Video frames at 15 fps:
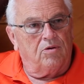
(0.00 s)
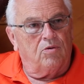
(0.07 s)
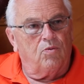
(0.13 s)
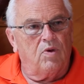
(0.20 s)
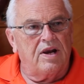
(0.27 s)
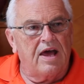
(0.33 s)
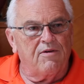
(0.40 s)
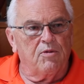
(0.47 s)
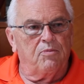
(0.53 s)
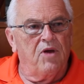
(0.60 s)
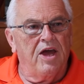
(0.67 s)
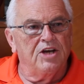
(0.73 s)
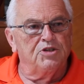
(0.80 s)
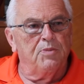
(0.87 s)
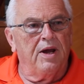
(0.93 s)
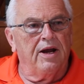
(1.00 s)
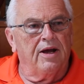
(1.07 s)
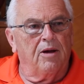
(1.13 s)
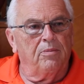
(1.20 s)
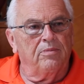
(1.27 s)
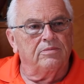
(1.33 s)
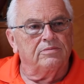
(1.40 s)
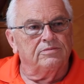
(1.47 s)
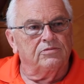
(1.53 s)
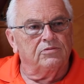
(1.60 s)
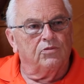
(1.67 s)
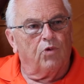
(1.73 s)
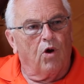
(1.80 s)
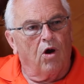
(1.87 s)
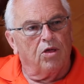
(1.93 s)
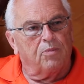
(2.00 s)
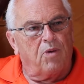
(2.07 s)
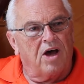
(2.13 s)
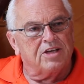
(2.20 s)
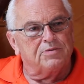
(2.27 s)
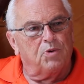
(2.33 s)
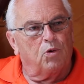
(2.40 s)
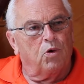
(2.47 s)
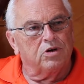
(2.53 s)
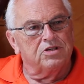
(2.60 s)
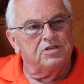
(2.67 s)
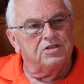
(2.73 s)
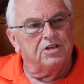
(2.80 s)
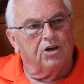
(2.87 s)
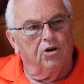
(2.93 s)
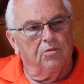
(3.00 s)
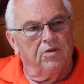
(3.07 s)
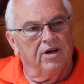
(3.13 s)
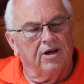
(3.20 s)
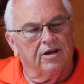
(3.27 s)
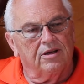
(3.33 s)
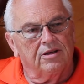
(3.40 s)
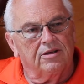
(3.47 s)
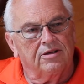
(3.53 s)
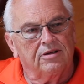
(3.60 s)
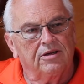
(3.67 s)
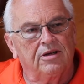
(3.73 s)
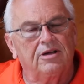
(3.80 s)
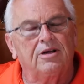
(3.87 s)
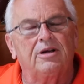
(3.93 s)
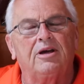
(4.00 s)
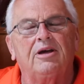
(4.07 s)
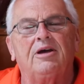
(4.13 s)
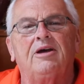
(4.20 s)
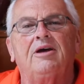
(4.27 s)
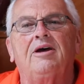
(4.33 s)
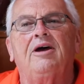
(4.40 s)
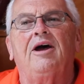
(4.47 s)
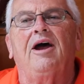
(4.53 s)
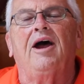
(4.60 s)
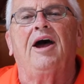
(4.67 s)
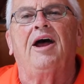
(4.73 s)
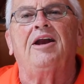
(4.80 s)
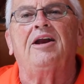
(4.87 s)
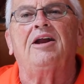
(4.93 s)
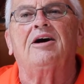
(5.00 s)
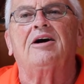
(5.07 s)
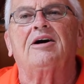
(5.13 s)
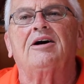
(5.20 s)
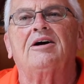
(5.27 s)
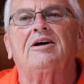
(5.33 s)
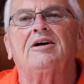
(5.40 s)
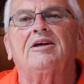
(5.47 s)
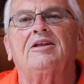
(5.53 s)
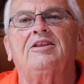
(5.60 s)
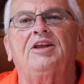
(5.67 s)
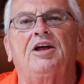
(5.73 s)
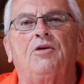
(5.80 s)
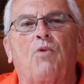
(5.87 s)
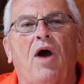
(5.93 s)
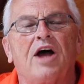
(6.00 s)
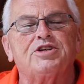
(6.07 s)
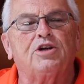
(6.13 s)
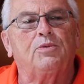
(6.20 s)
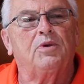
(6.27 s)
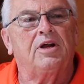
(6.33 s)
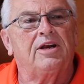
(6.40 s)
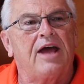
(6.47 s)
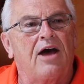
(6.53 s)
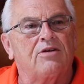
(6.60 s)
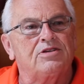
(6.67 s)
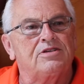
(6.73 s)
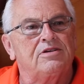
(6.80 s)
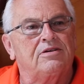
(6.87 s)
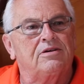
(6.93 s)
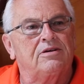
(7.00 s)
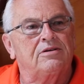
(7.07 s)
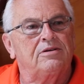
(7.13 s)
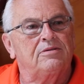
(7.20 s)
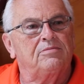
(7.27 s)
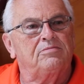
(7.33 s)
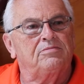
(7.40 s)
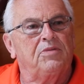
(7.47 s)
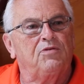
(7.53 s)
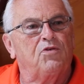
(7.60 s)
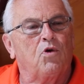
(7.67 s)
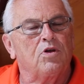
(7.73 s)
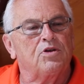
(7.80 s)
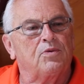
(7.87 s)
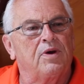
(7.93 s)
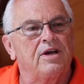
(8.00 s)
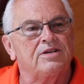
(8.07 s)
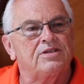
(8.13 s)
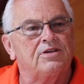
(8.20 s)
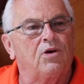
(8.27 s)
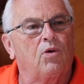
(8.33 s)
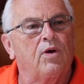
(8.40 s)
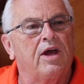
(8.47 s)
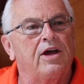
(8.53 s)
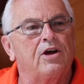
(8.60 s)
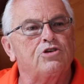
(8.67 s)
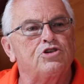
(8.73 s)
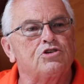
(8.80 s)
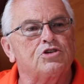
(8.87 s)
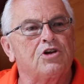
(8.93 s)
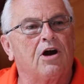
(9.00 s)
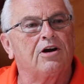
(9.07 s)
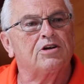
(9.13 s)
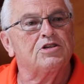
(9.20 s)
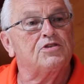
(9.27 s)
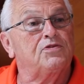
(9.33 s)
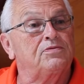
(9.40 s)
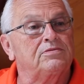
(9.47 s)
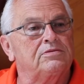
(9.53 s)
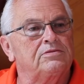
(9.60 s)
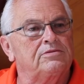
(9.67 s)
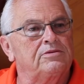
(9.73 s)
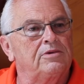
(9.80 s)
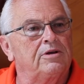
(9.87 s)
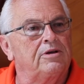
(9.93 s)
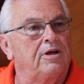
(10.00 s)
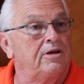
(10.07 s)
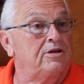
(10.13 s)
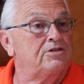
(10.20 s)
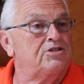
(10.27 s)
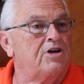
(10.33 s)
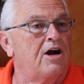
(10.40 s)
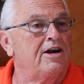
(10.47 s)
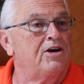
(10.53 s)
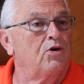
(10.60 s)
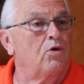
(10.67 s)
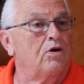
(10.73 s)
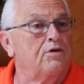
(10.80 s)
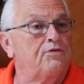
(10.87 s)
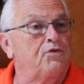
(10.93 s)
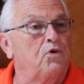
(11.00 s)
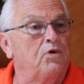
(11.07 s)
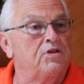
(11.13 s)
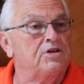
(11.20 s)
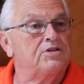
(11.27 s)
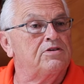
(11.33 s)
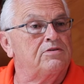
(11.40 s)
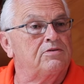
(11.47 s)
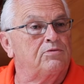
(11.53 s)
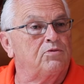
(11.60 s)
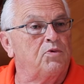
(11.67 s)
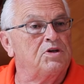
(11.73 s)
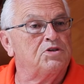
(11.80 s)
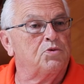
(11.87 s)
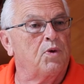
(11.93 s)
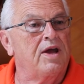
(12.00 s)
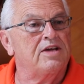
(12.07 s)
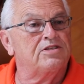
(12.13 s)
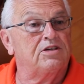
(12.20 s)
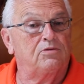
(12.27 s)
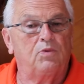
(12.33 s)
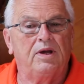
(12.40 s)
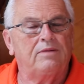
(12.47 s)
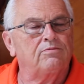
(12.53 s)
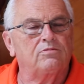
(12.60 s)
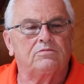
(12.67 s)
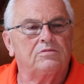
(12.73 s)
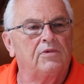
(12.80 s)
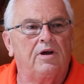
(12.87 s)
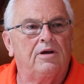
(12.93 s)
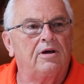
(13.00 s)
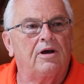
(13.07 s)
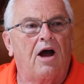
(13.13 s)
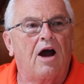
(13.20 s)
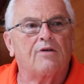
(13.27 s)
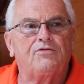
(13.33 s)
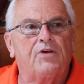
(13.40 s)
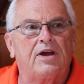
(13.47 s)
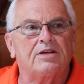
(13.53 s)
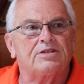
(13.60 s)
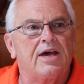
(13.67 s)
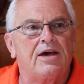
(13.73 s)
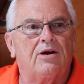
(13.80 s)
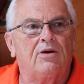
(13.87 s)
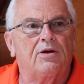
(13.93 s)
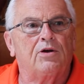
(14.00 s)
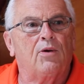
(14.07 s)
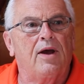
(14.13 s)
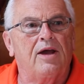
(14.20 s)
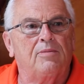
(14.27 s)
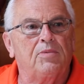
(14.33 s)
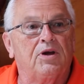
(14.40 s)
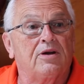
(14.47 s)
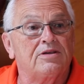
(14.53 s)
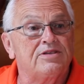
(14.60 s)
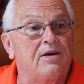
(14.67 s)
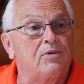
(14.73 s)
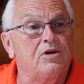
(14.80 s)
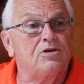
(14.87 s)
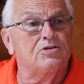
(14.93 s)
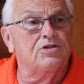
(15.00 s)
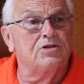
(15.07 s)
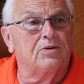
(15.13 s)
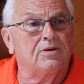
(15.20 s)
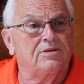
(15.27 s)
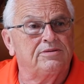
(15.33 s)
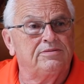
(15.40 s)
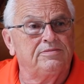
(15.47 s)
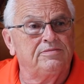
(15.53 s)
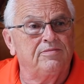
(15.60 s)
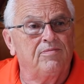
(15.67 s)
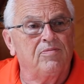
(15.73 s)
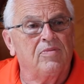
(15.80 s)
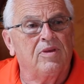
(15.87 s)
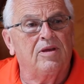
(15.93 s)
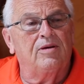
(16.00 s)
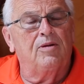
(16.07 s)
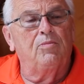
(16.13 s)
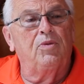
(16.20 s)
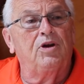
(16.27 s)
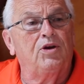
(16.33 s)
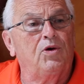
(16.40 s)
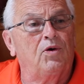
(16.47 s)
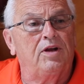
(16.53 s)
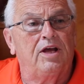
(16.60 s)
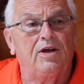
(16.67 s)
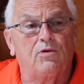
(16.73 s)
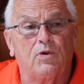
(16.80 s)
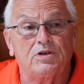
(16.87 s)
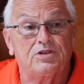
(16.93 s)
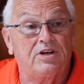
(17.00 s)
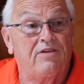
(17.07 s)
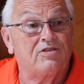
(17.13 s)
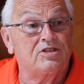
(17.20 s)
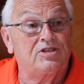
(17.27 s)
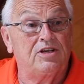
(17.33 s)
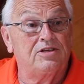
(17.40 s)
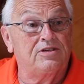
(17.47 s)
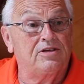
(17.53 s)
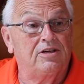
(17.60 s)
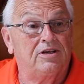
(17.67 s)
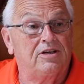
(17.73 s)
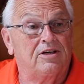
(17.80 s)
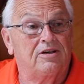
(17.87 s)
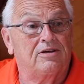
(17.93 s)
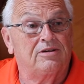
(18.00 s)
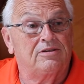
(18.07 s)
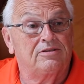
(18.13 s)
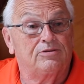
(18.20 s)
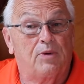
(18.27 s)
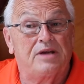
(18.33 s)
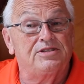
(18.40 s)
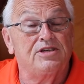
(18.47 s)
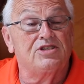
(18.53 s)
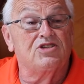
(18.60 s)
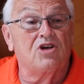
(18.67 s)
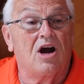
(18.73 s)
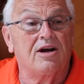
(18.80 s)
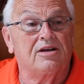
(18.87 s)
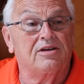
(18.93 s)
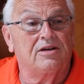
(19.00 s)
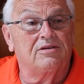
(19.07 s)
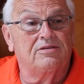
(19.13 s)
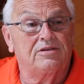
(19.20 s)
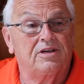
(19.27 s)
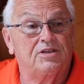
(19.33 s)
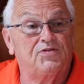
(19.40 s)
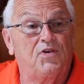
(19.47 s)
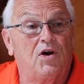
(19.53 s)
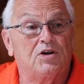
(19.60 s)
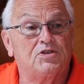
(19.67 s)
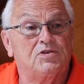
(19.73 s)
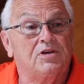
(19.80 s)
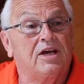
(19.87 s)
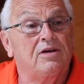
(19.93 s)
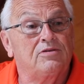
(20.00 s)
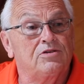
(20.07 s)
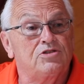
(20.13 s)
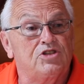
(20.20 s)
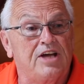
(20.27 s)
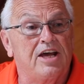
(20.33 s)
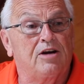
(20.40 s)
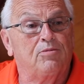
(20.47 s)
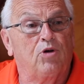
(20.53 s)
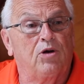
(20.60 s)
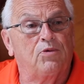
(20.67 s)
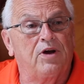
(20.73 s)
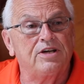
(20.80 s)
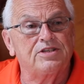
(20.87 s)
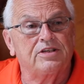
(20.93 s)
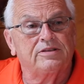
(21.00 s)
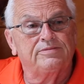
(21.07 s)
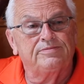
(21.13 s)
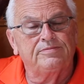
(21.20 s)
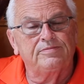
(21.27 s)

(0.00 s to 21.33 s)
We'd have a page made up were all the possible horses that could be in it. And then Roger would announce before the race, okay, here's your starters and the starting order for this race. And our fans handled it great because they were used to it. Been doing the heat racing ever since the racing started as far as standardbred racing.